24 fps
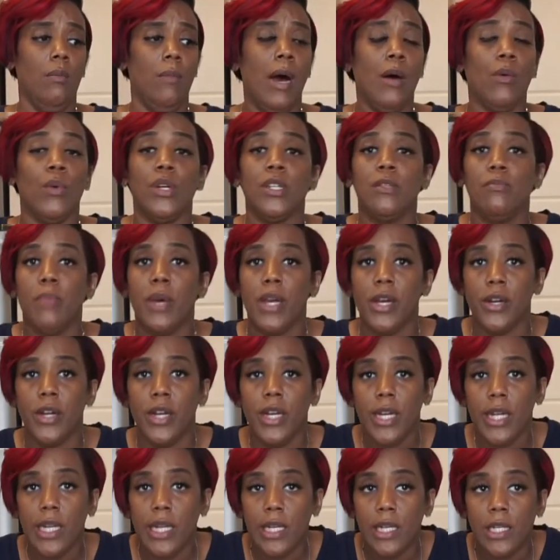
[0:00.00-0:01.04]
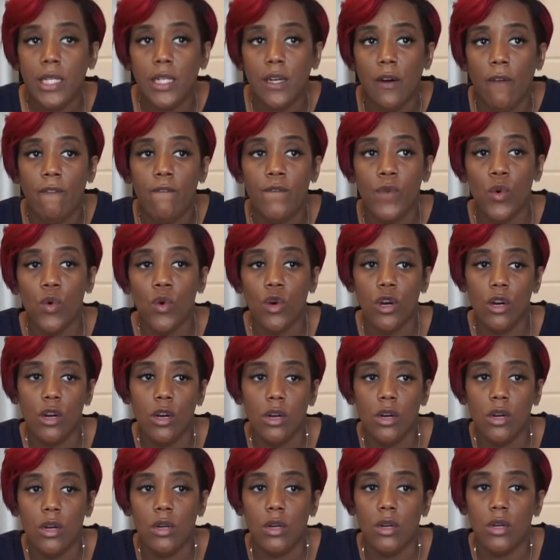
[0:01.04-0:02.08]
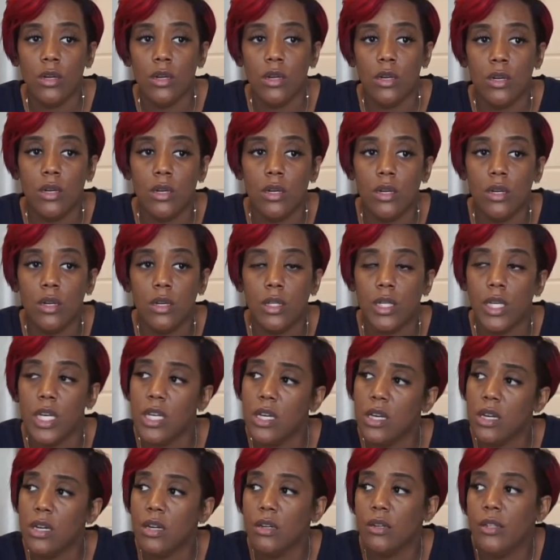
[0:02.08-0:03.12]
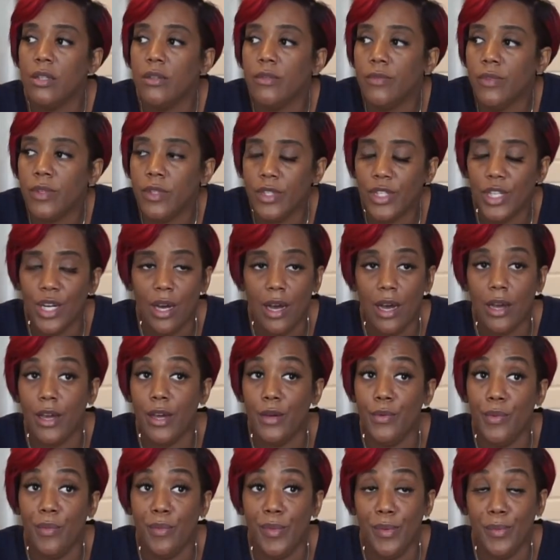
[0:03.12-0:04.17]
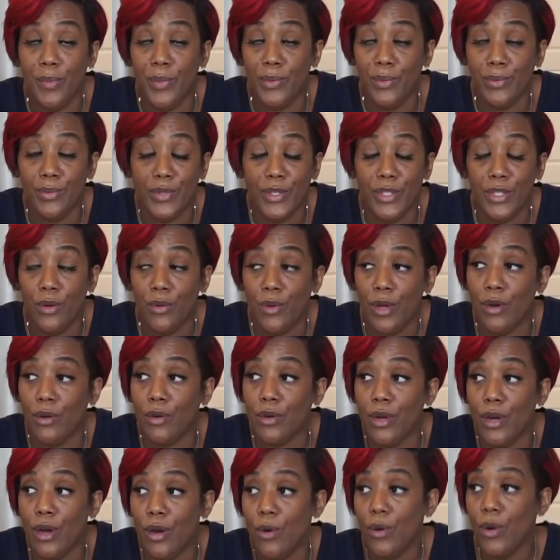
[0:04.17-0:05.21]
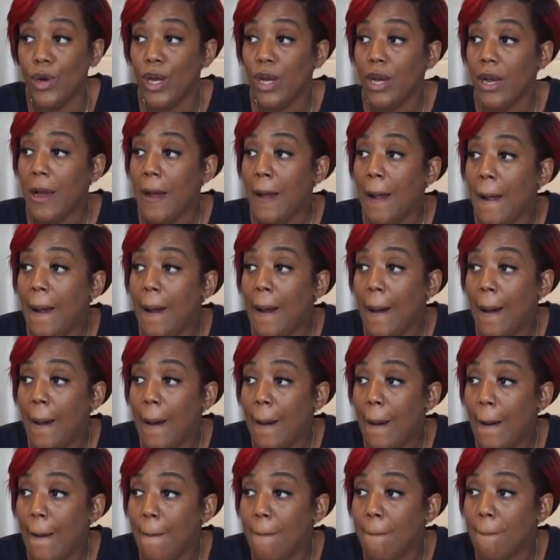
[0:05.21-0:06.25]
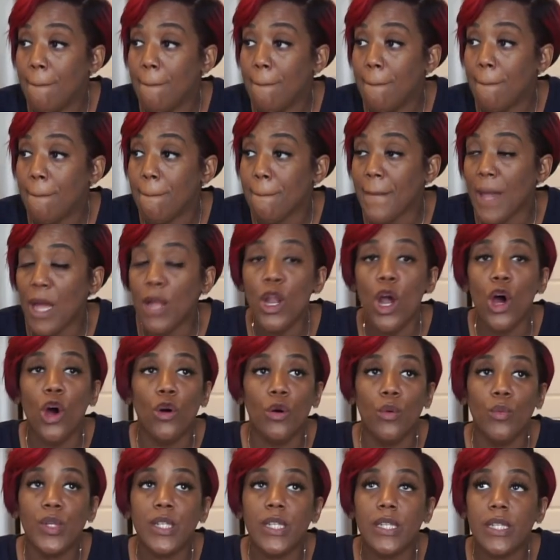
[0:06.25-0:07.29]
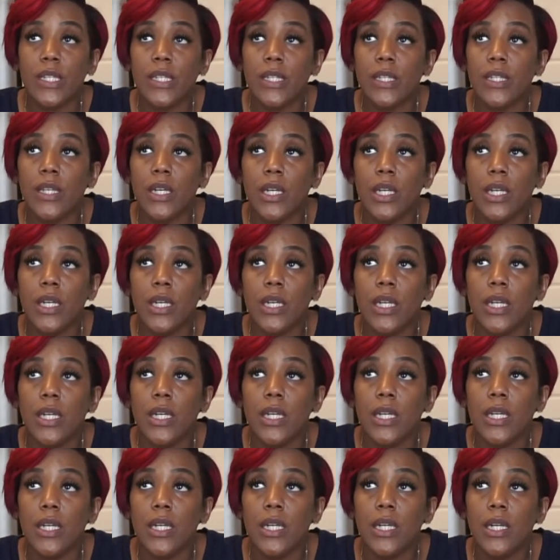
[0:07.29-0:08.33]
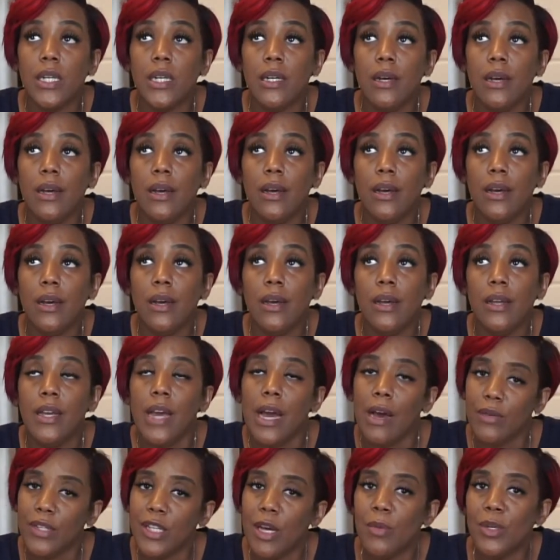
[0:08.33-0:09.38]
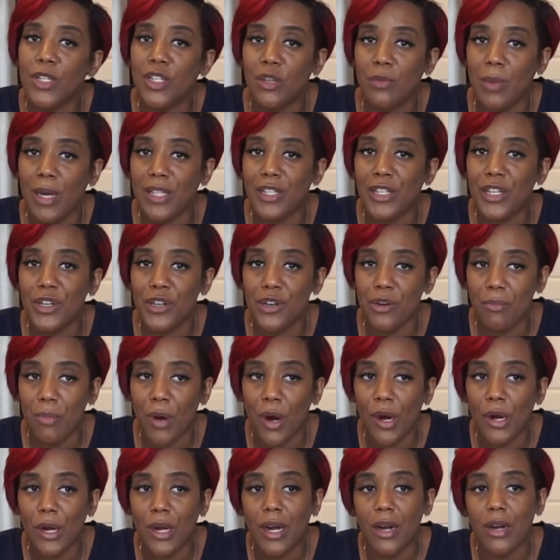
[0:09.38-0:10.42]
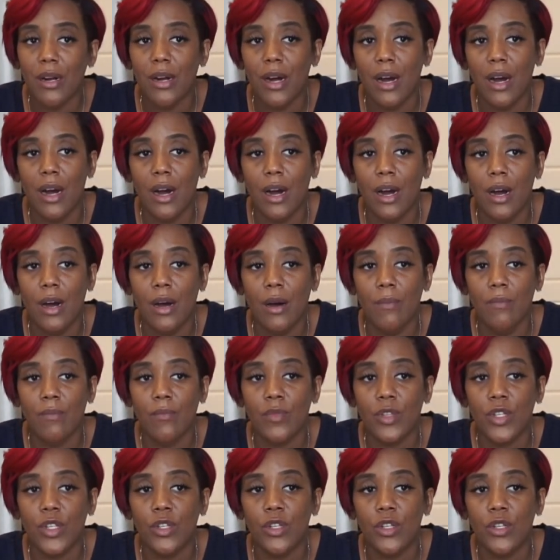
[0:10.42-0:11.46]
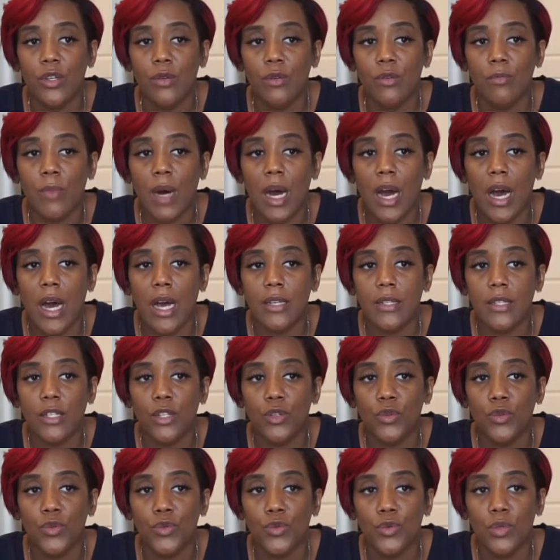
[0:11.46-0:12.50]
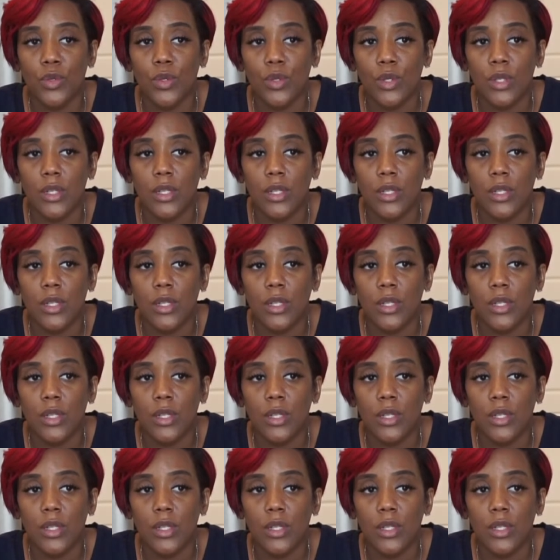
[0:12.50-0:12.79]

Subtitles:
was married for 10 years. Child, I can't remember. I was almost to my 10-year mark. To my high school,